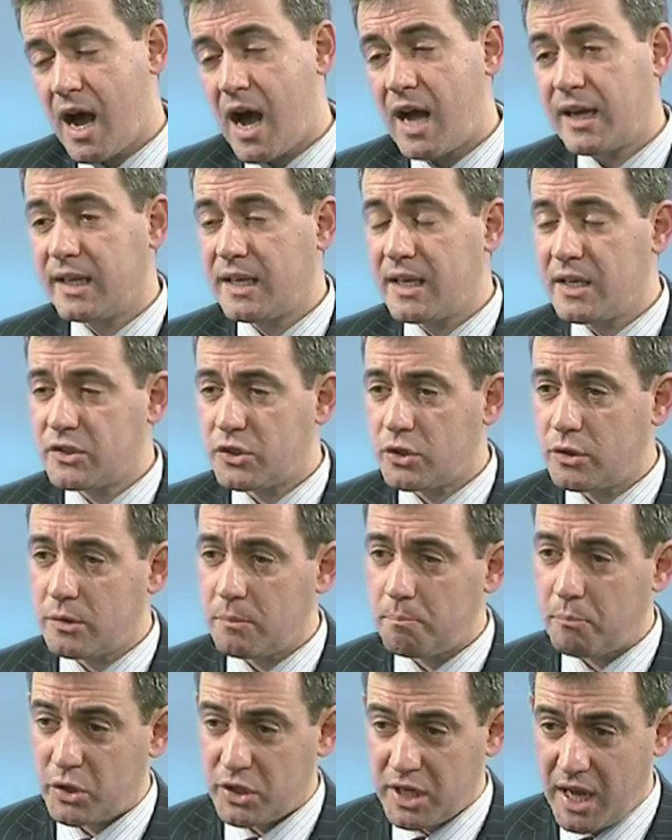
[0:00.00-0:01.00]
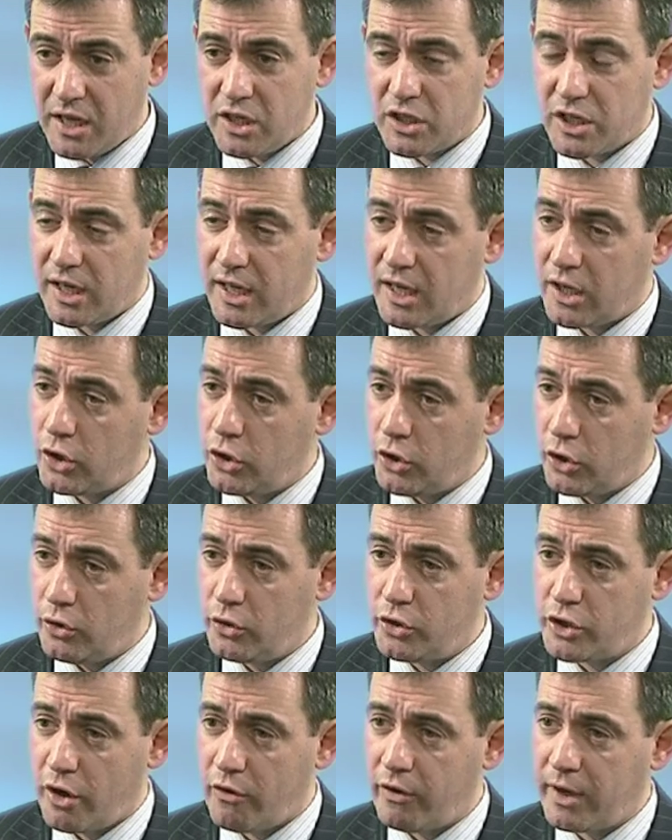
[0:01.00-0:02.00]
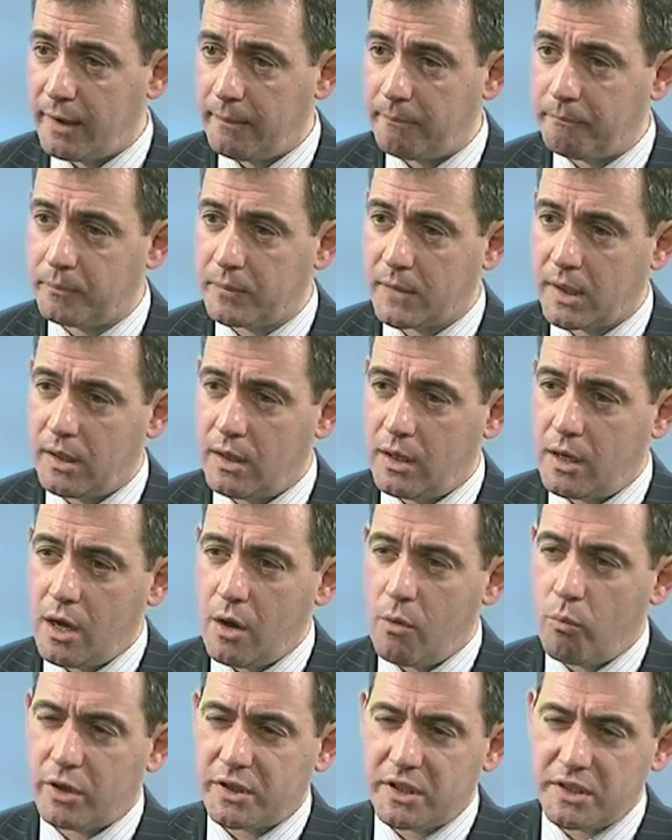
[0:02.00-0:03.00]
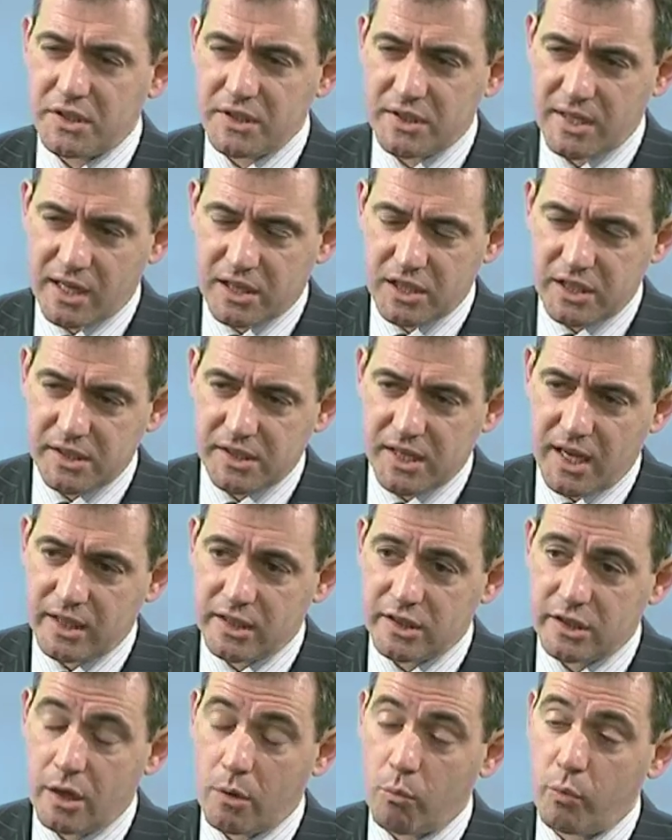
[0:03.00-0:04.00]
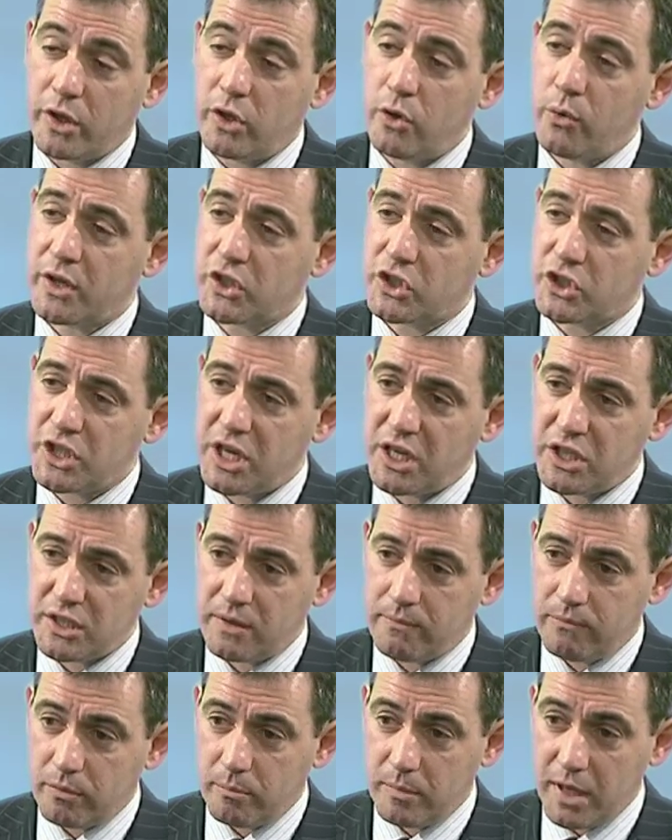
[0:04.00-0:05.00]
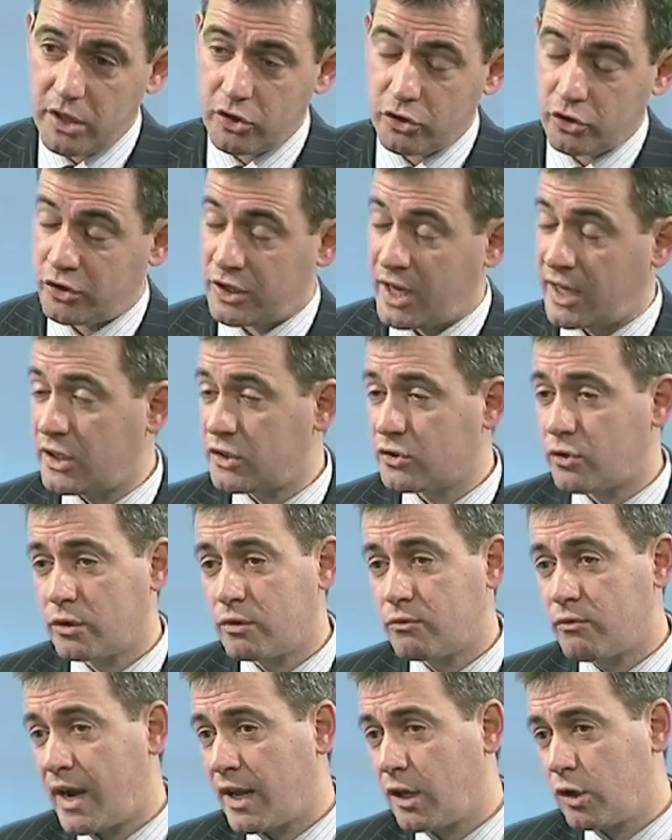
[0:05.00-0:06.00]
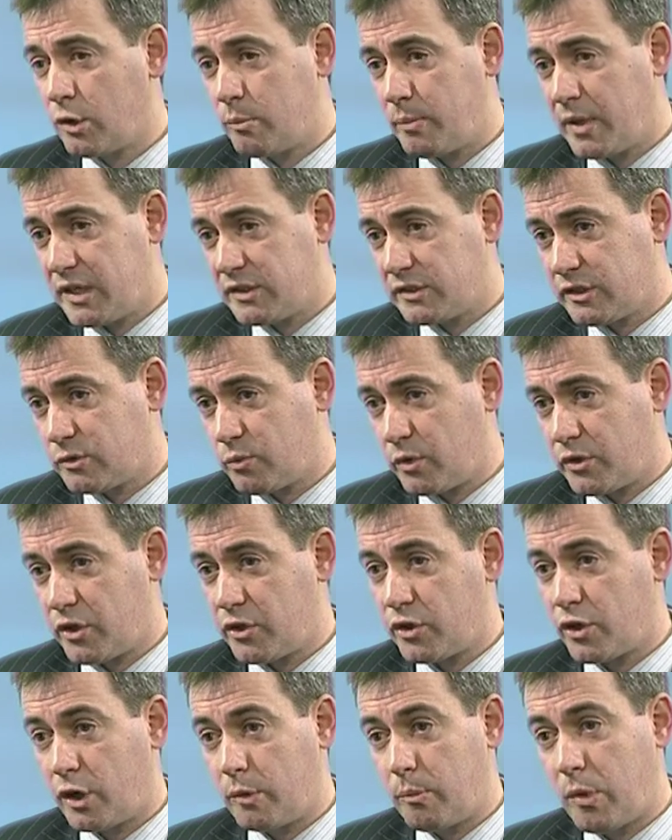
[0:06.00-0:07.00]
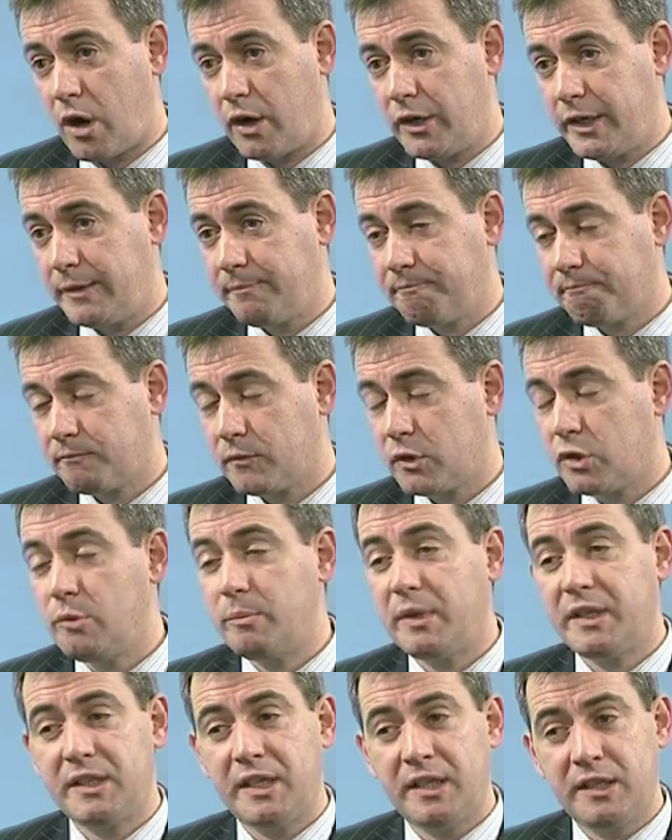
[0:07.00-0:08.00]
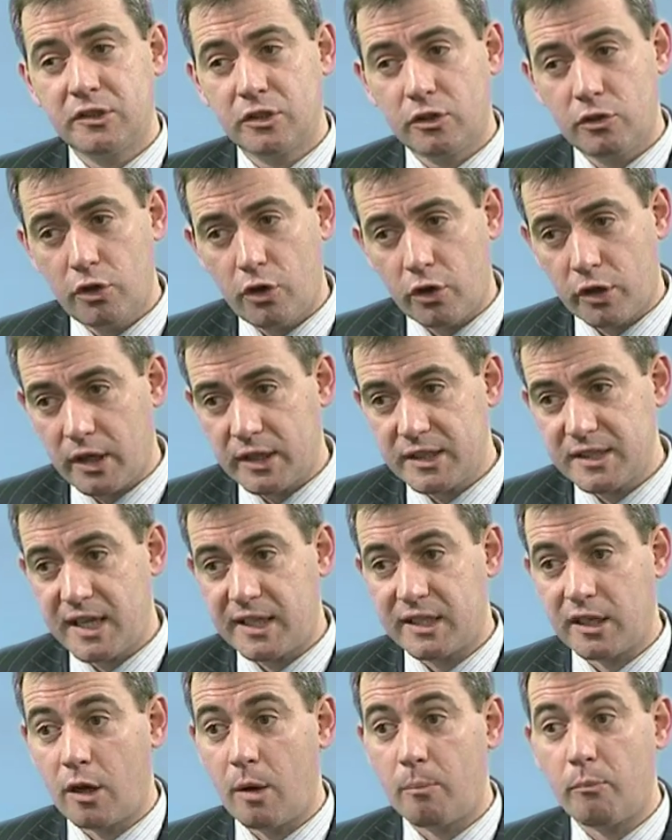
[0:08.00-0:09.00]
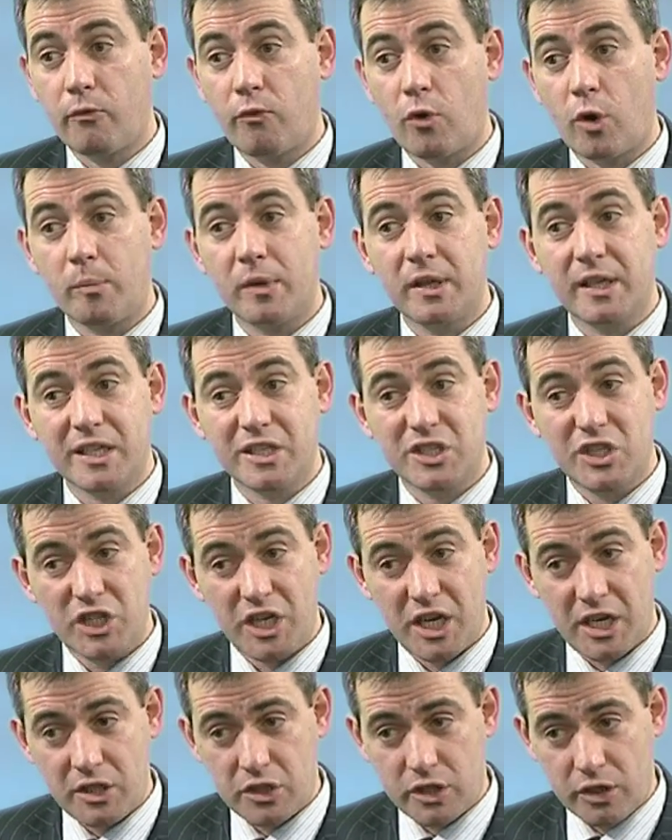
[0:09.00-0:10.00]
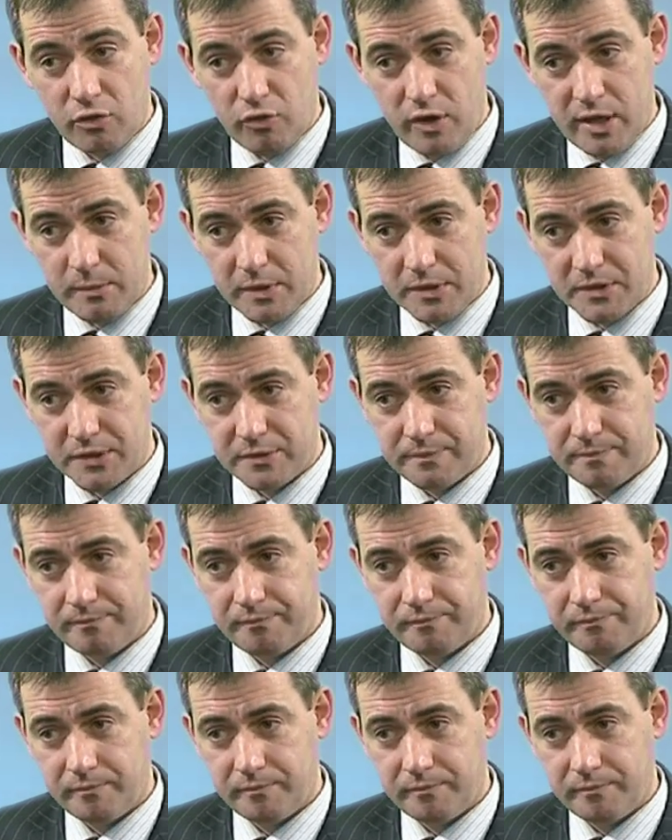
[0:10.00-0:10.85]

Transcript: And it is potentially a huge area. What this is actually saying is that when you exchange information on any sort of regular basis with a third party, you may need to look at setting up formal exchange agreements.